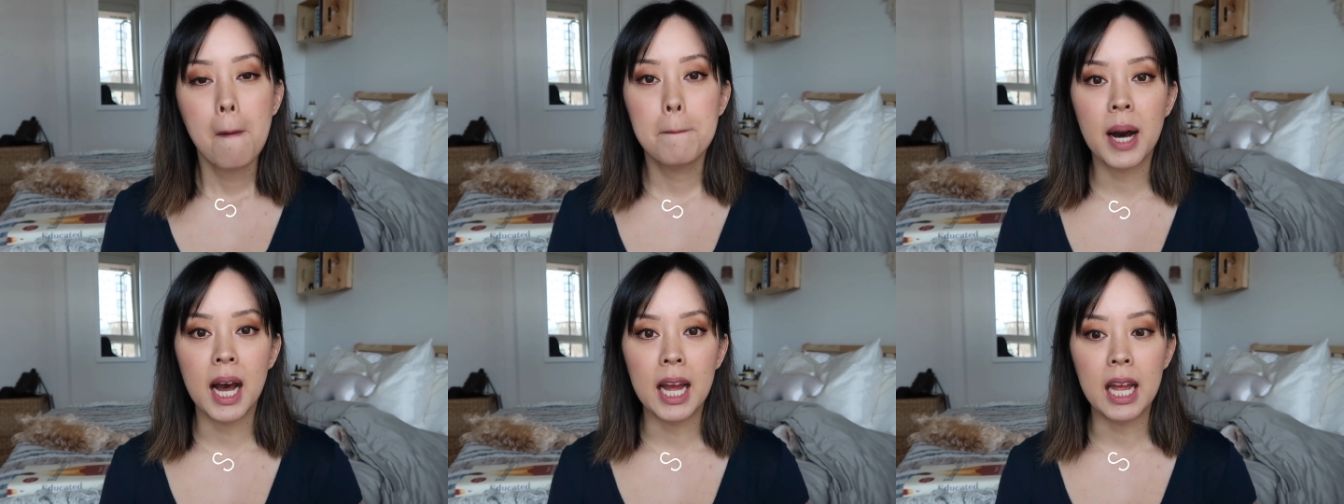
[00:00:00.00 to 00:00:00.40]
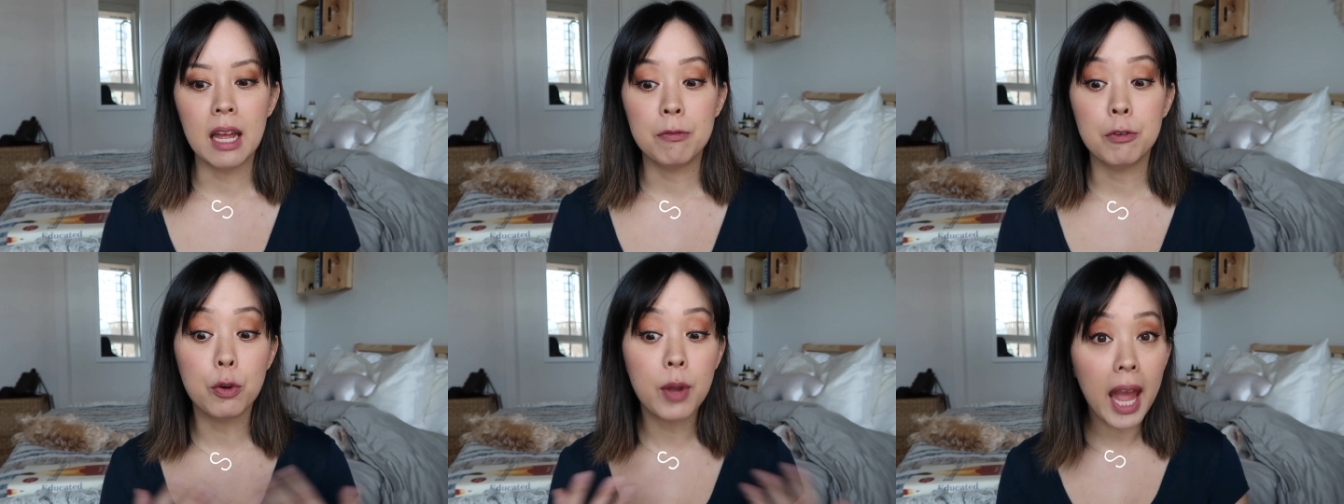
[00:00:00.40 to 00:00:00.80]
But
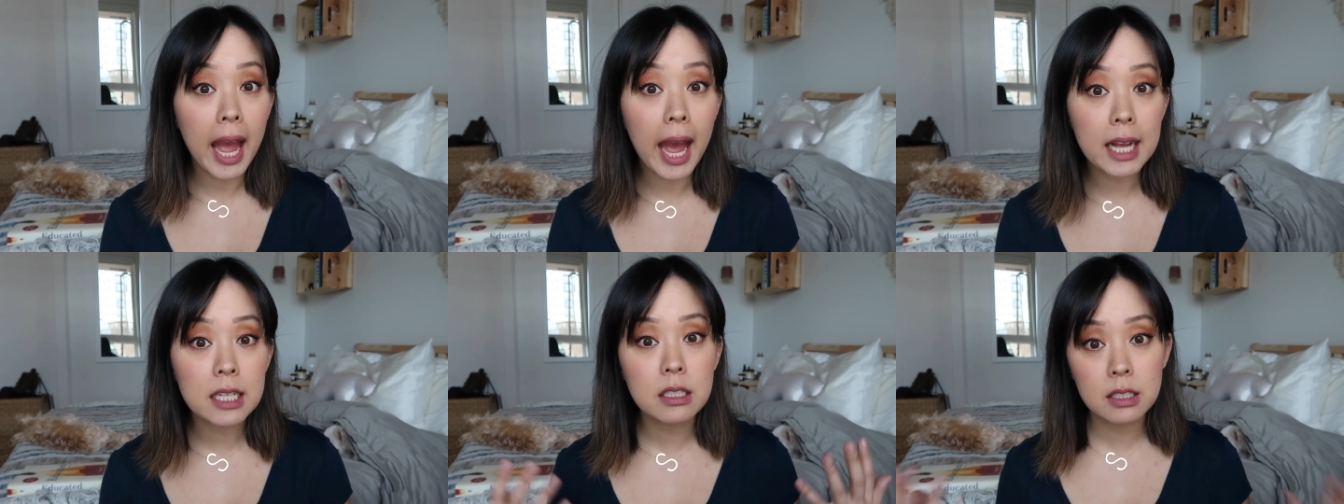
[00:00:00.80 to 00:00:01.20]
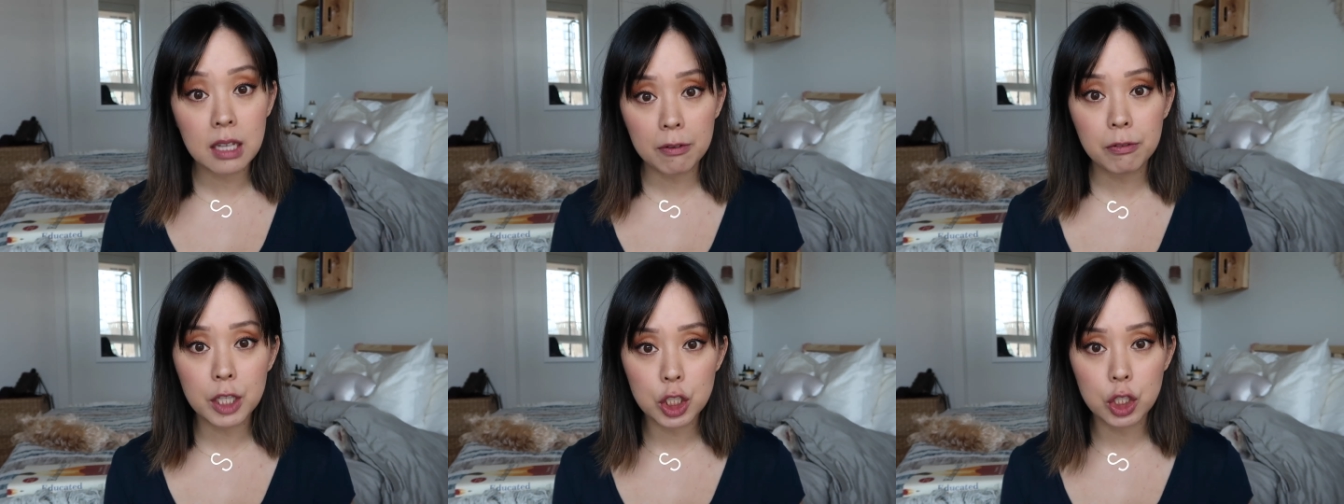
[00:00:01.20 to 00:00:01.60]
if you can,
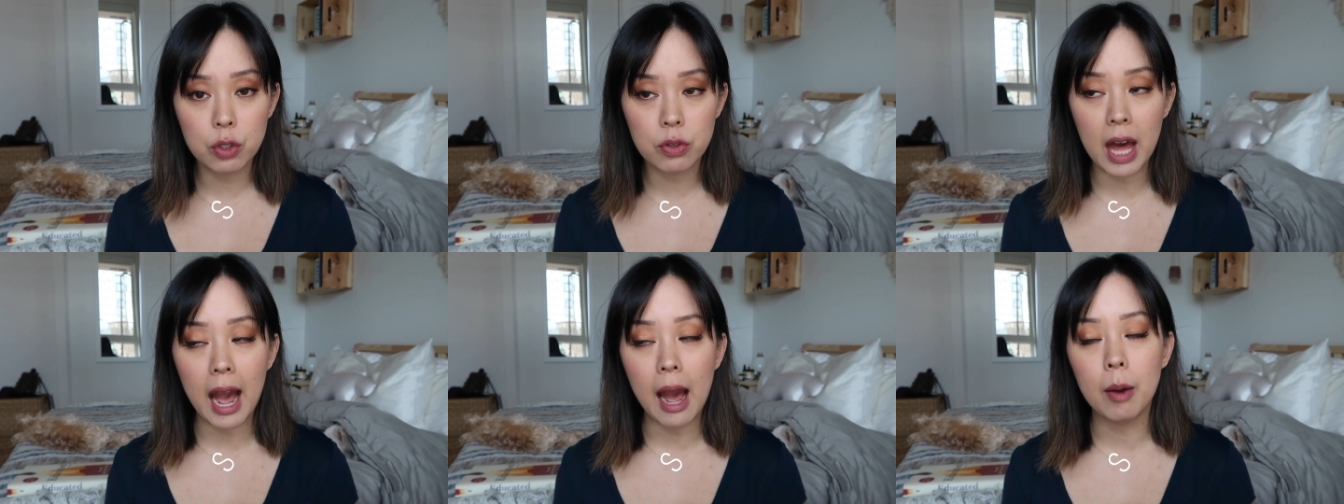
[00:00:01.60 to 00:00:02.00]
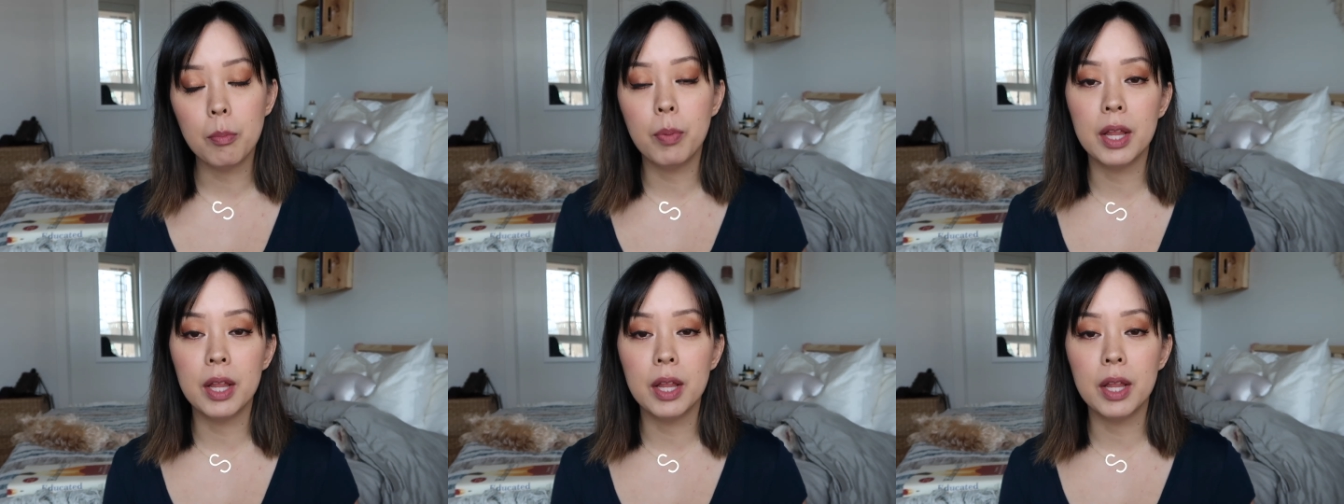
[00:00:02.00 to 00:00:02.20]
definitely do that.